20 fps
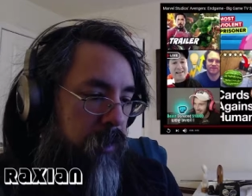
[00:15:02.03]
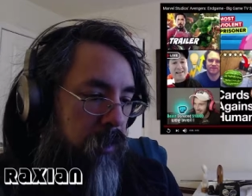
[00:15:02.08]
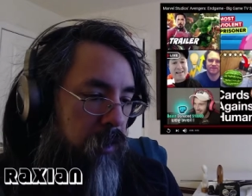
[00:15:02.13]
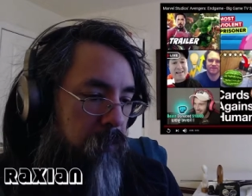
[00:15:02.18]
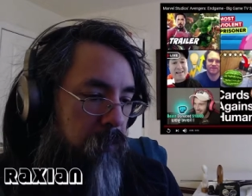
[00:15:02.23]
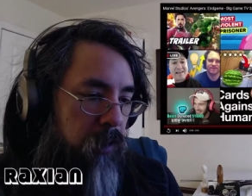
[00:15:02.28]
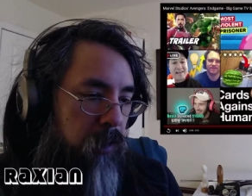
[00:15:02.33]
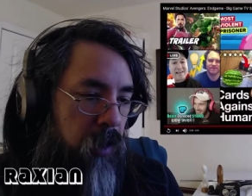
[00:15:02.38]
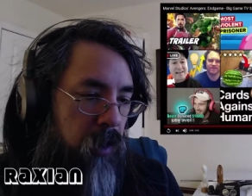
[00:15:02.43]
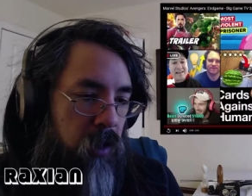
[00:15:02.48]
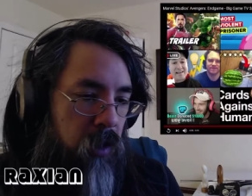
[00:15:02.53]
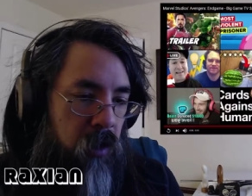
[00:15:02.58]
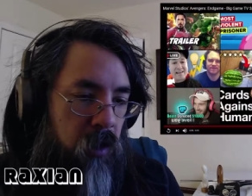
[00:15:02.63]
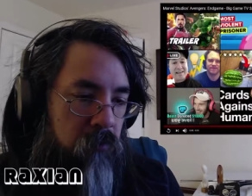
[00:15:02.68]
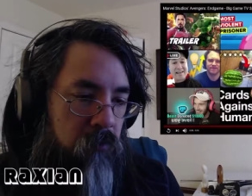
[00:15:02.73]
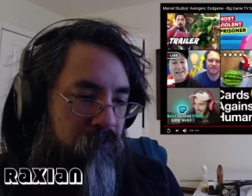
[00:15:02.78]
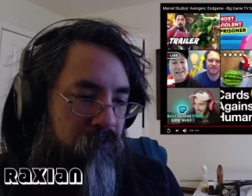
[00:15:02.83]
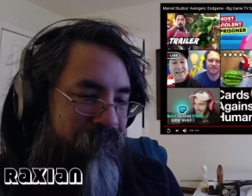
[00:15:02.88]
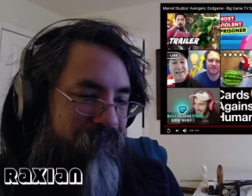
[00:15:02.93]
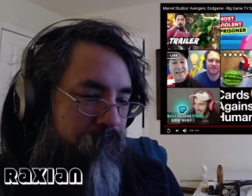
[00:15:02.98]

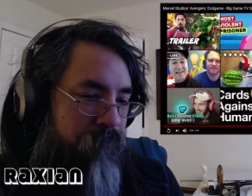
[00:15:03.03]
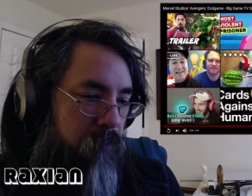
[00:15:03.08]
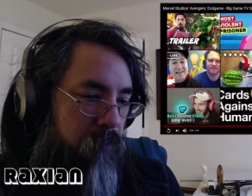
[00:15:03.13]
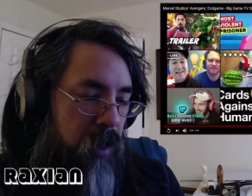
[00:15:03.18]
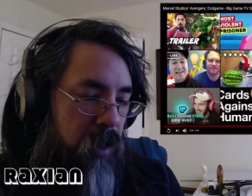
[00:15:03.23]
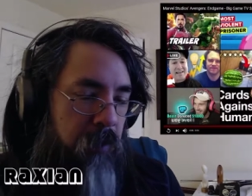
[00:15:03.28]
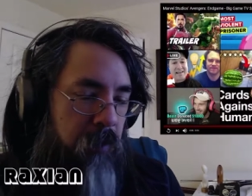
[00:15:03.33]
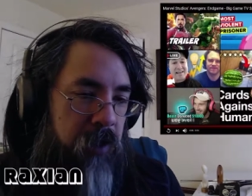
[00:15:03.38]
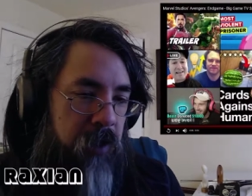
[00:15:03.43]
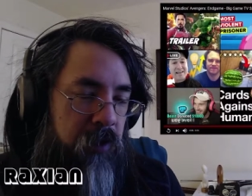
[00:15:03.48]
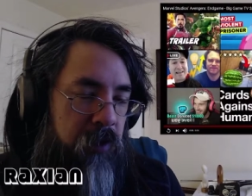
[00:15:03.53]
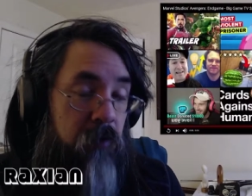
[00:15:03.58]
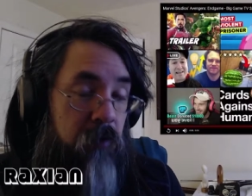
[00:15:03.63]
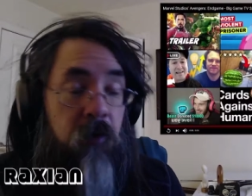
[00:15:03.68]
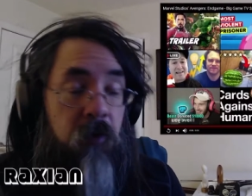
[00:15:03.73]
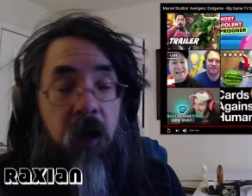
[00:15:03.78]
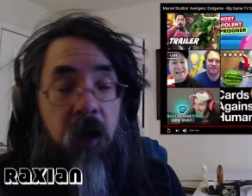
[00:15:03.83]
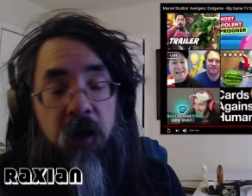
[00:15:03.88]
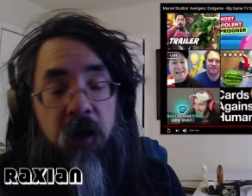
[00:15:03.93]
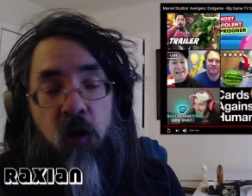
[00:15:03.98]
But anyways, I,
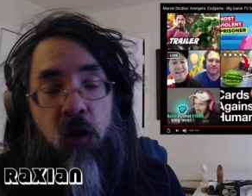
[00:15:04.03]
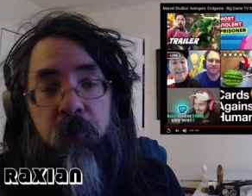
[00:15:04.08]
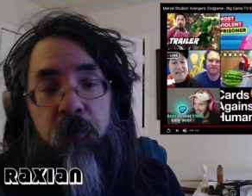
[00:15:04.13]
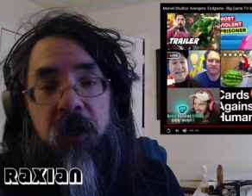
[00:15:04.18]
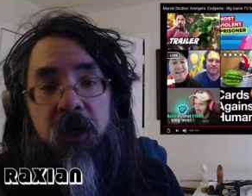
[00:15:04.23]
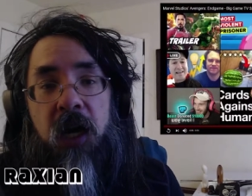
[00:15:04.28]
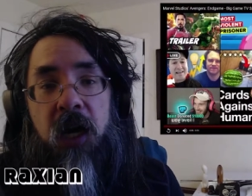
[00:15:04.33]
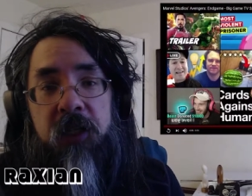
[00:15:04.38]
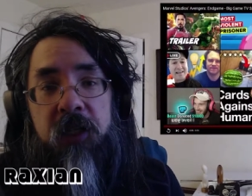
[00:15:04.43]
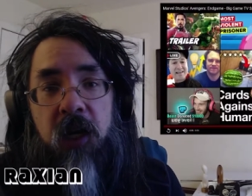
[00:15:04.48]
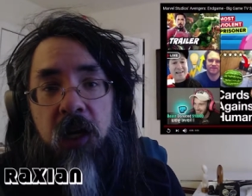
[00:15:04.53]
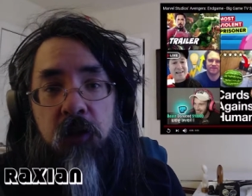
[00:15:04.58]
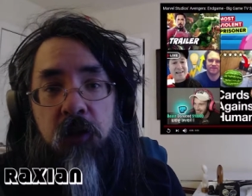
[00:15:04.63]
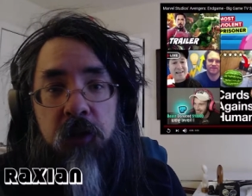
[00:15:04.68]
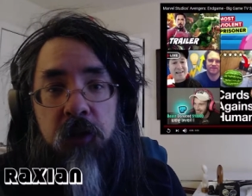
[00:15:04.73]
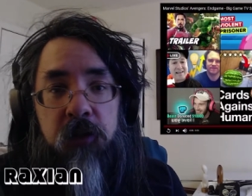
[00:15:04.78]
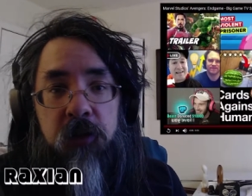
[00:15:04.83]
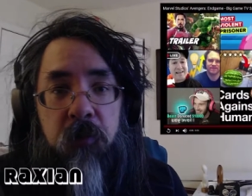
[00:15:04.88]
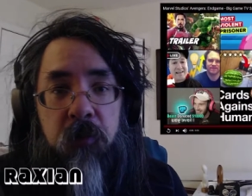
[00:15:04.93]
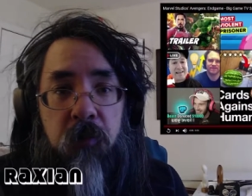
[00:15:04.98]
well I hope you guys had a
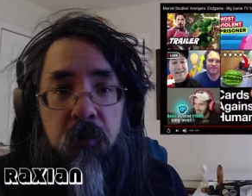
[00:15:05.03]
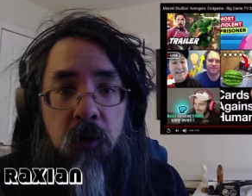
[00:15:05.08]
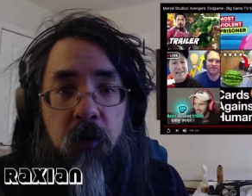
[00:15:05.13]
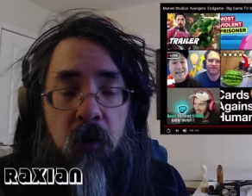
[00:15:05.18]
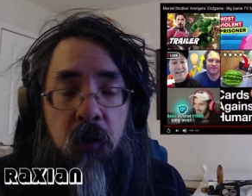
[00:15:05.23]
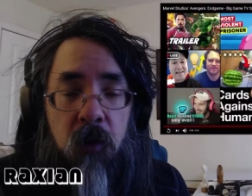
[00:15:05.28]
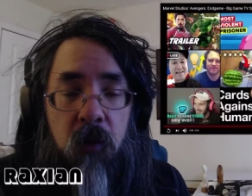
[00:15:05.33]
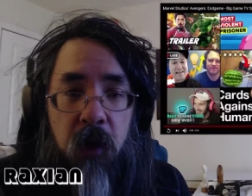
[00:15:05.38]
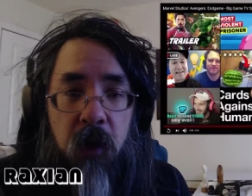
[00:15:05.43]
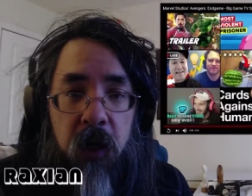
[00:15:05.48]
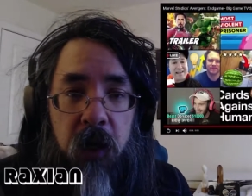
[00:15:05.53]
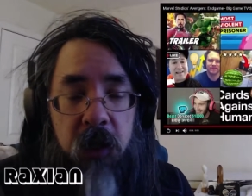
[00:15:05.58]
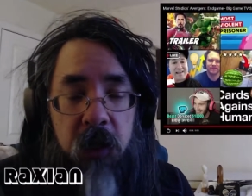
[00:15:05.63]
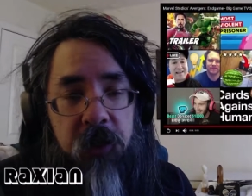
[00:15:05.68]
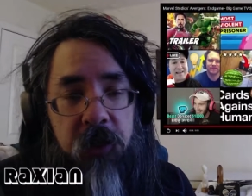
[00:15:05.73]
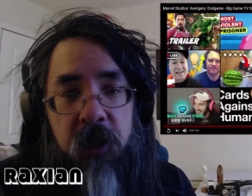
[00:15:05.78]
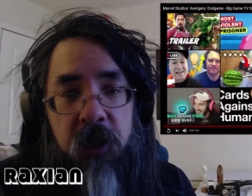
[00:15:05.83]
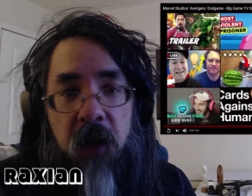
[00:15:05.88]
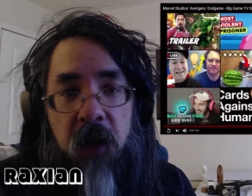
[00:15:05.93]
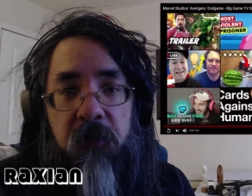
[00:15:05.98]
good Super Bowl. At
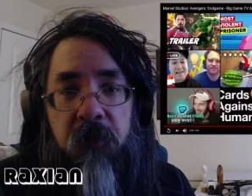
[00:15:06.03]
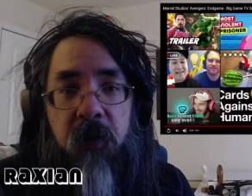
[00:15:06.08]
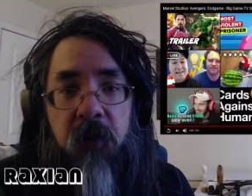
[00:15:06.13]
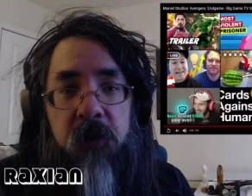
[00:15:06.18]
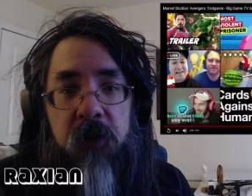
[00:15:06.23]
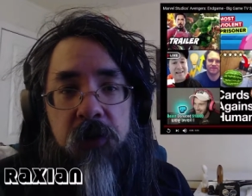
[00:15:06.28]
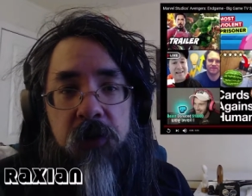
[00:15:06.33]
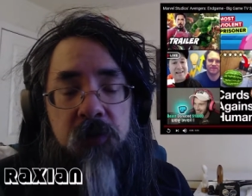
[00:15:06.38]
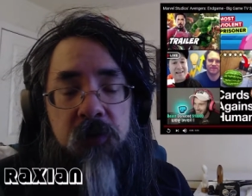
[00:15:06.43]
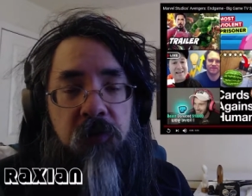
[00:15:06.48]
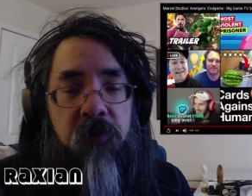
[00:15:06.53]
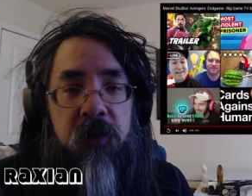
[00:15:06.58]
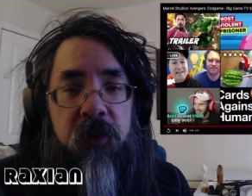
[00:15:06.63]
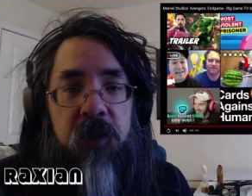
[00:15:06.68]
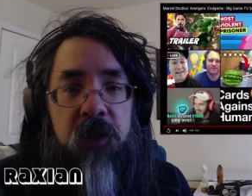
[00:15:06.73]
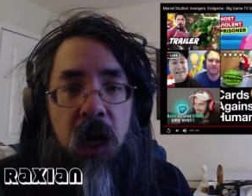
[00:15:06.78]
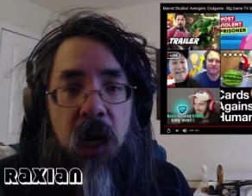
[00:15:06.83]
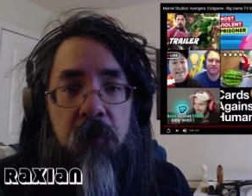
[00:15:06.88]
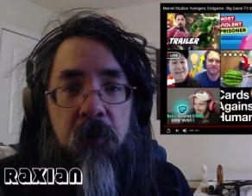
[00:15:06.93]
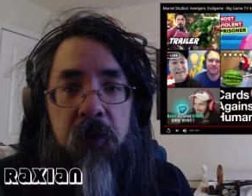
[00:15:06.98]
least had fun fun
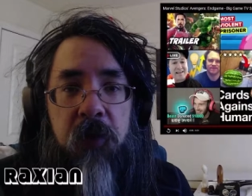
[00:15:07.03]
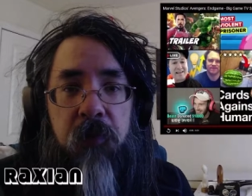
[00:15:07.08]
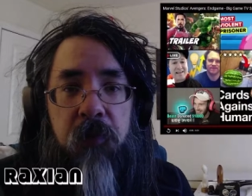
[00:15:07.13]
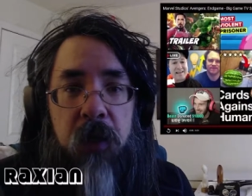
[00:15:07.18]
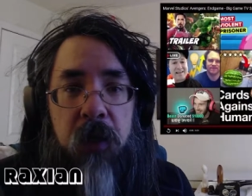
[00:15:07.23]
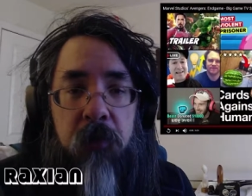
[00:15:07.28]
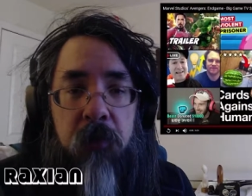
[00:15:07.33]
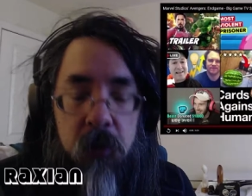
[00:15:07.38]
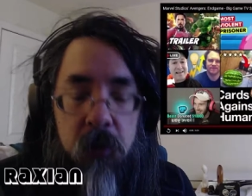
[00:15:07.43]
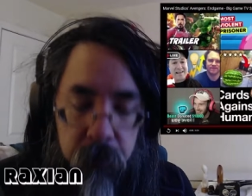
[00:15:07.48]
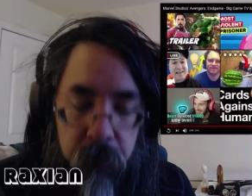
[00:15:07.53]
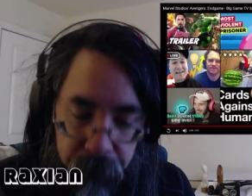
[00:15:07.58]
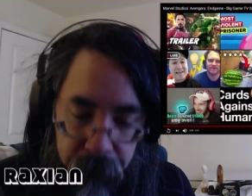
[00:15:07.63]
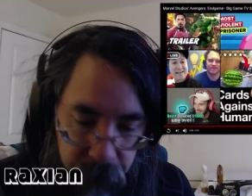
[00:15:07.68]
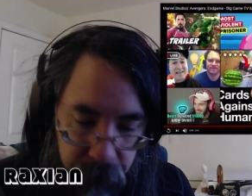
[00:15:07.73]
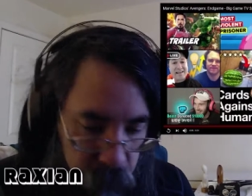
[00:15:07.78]
time with people.